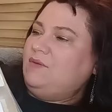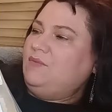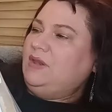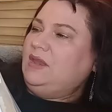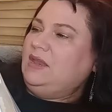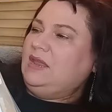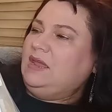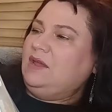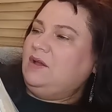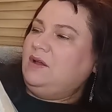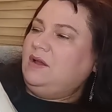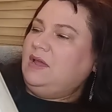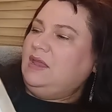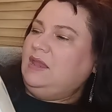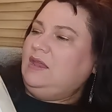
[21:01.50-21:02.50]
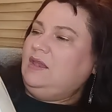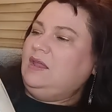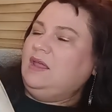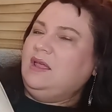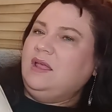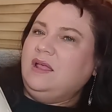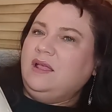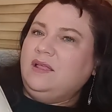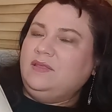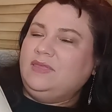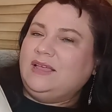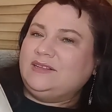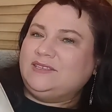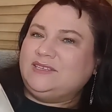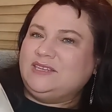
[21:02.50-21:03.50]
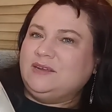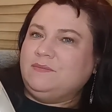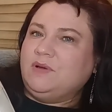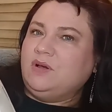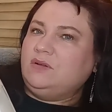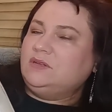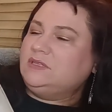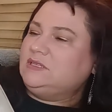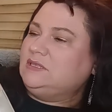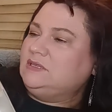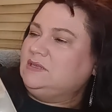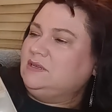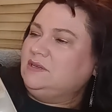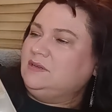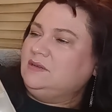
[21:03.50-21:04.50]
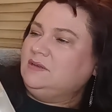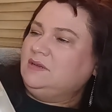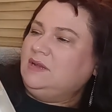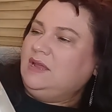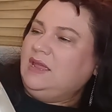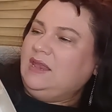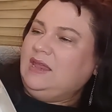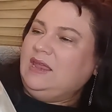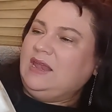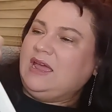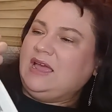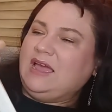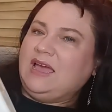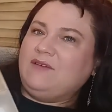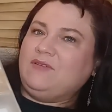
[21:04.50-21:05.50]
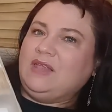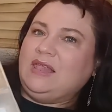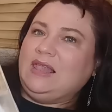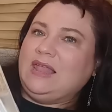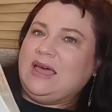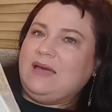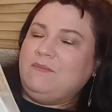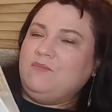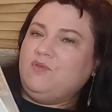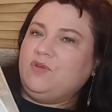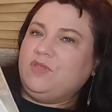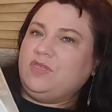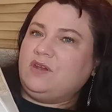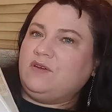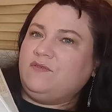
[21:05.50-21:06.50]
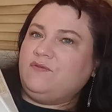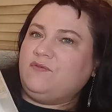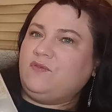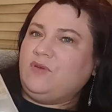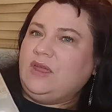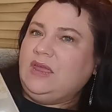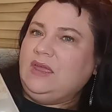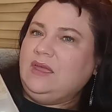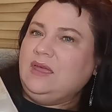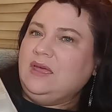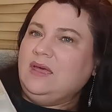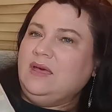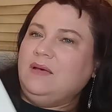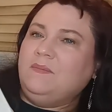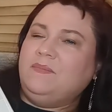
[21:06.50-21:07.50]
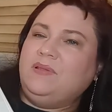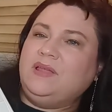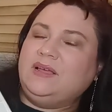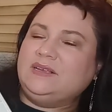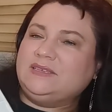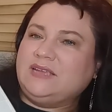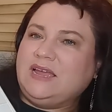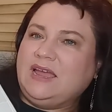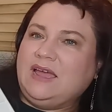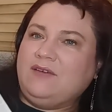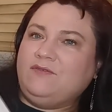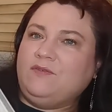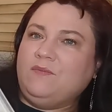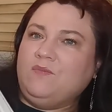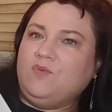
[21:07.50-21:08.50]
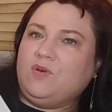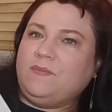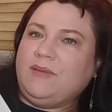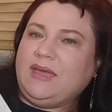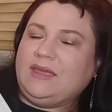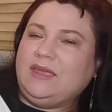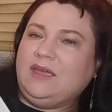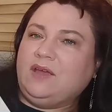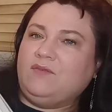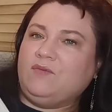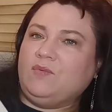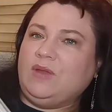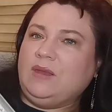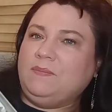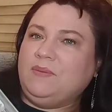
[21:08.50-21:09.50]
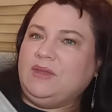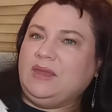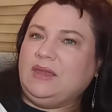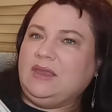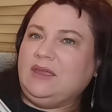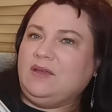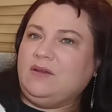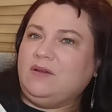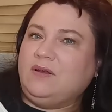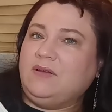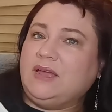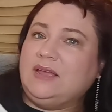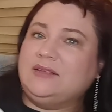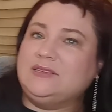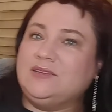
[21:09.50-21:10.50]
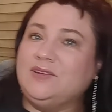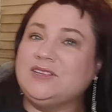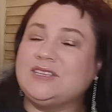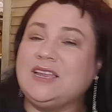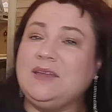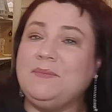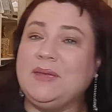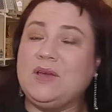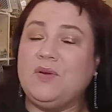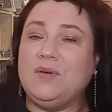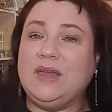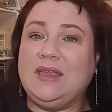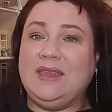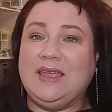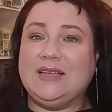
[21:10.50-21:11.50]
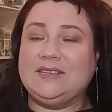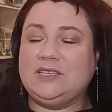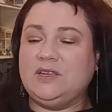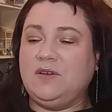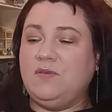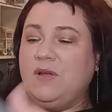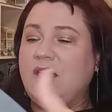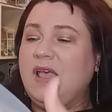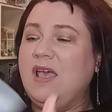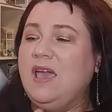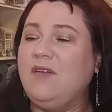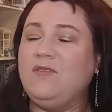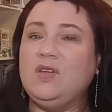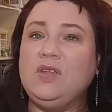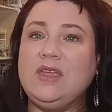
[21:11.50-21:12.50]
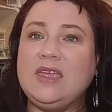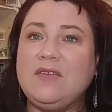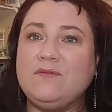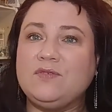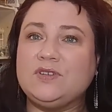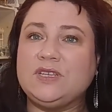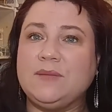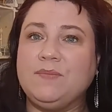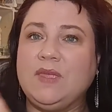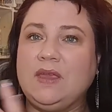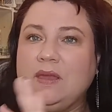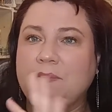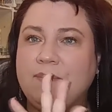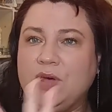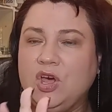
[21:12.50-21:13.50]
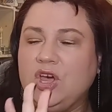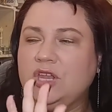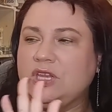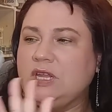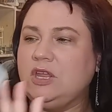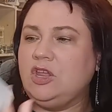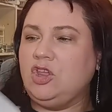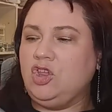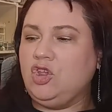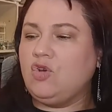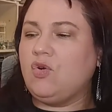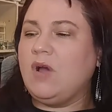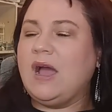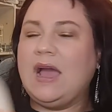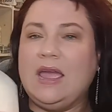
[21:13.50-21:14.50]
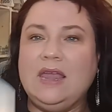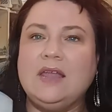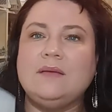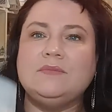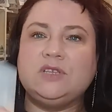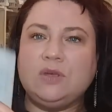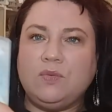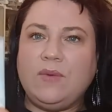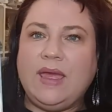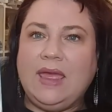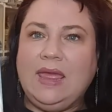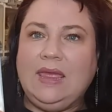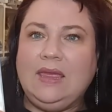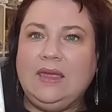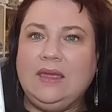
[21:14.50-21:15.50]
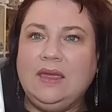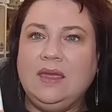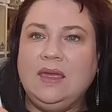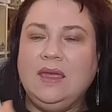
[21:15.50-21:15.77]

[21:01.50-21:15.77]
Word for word: that one in here. And then that's Tim Holtz. And then I have a lot more that are free. Plus, I have more back here I've already put in here. Okay, so it's going to be going in this. So if you're looking for something to put your items away,